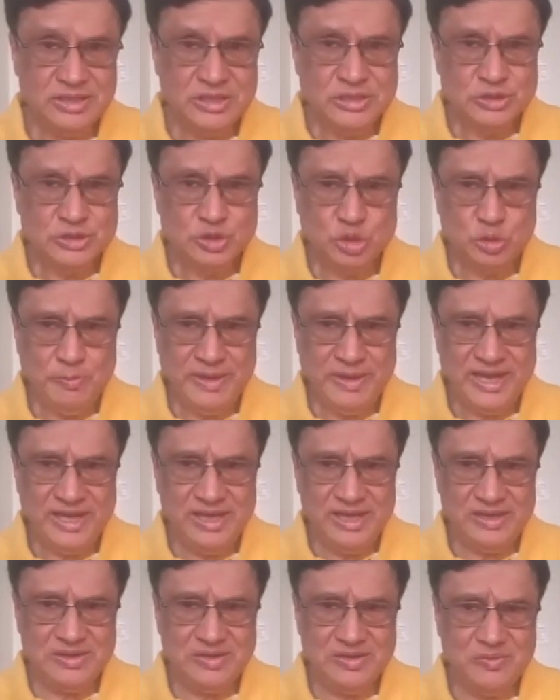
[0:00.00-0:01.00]
So
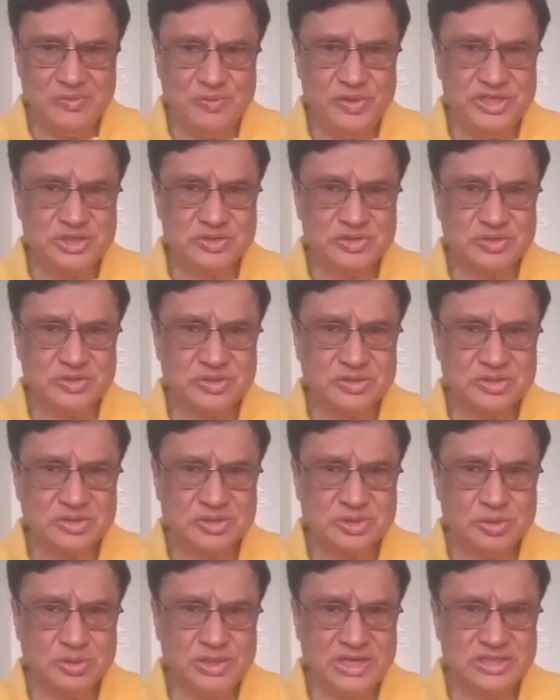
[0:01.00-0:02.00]

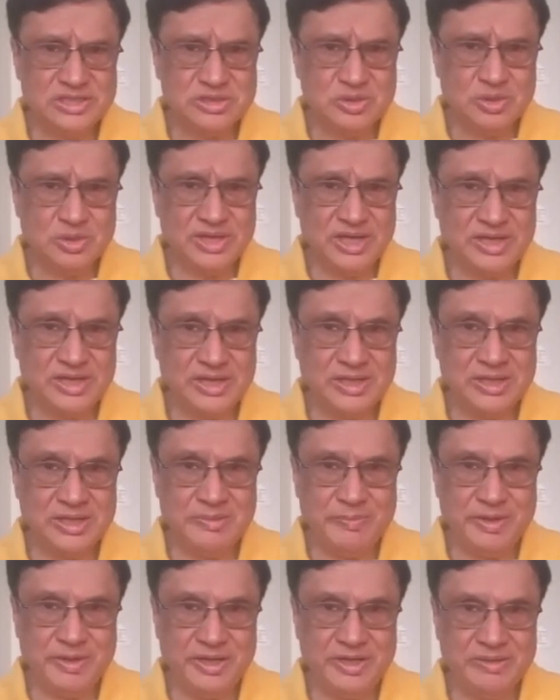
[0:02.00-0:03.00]
let's look at
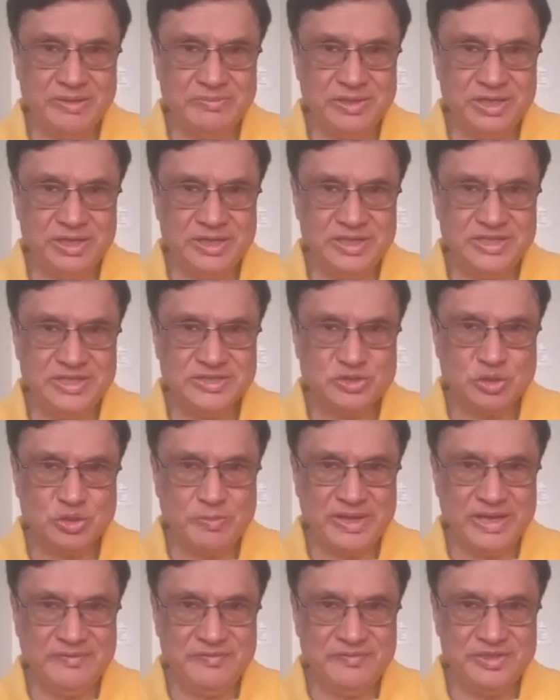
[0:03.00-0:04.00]
interpretability. So
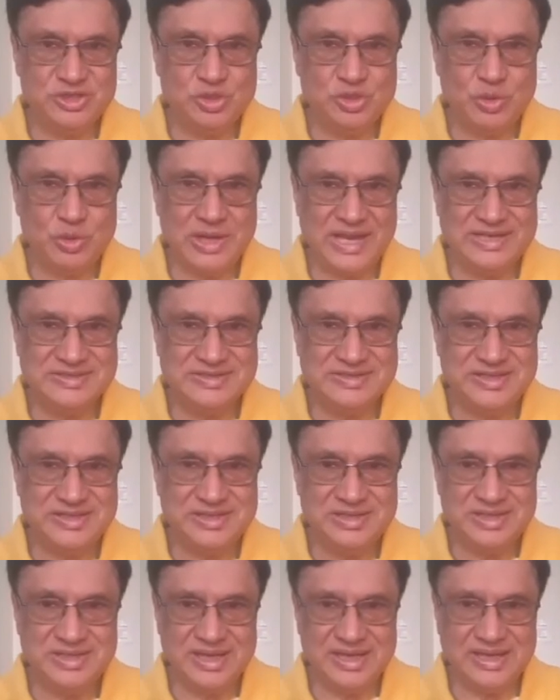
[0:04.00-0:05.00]
by
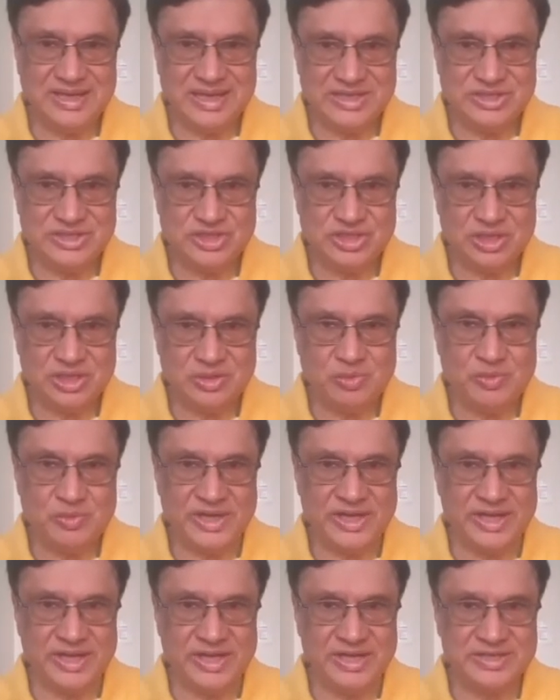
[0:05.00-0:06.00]
visualizing the attention
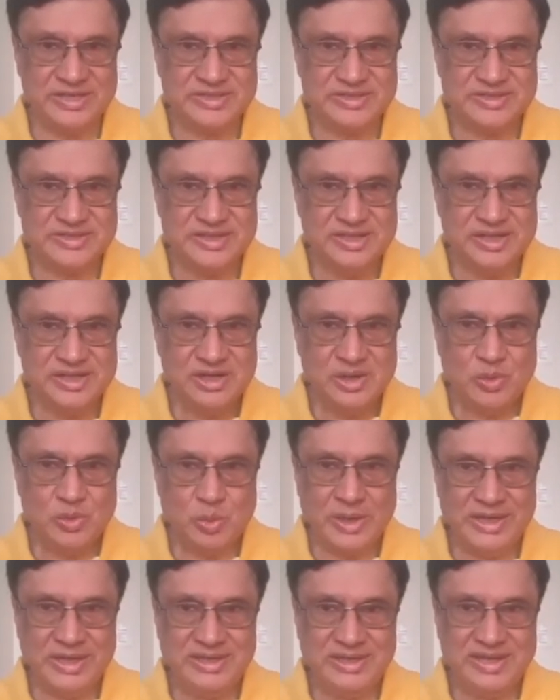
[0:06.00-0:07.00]
weights,
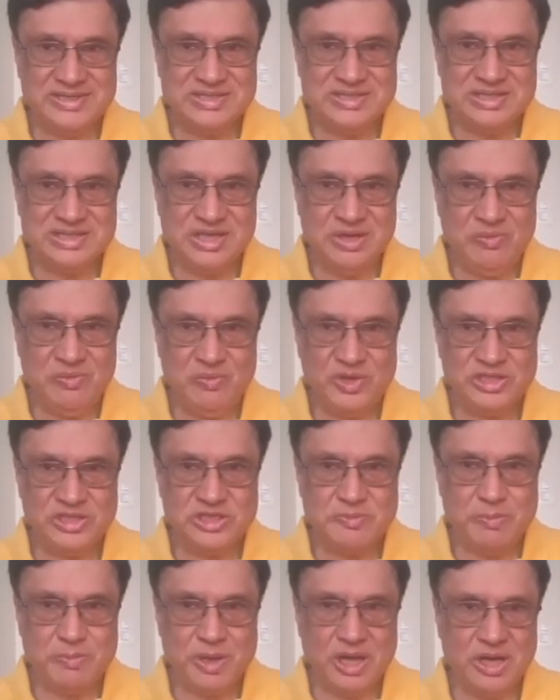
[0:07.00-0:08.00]
one can see
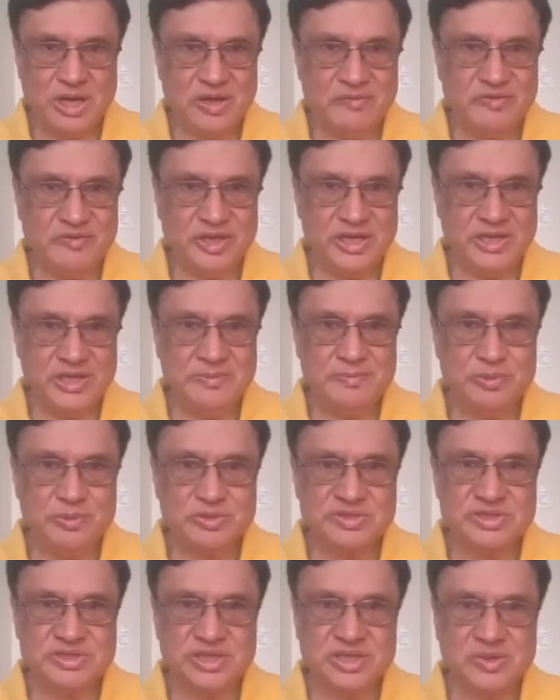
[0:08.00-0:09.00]
which part of the input
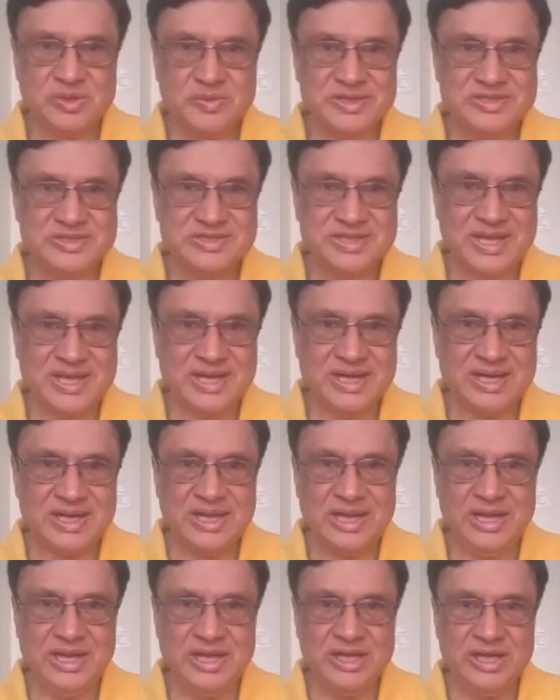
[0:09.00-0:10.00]
sequence are
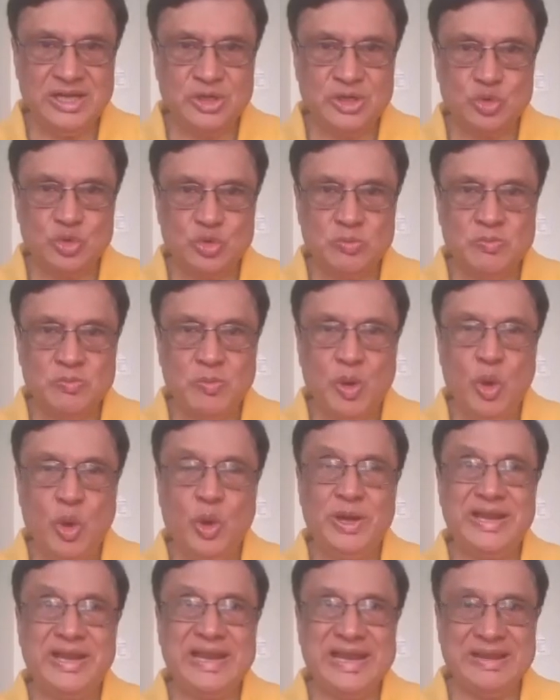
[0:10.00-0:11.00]
attended to more
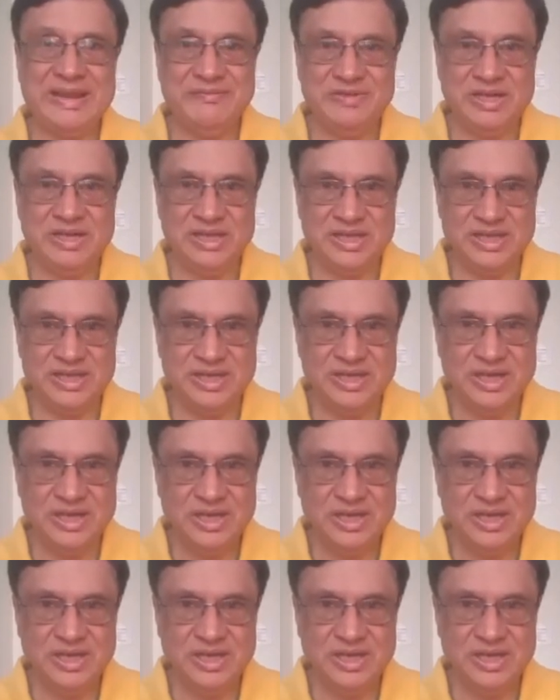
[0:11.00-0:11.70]
heavily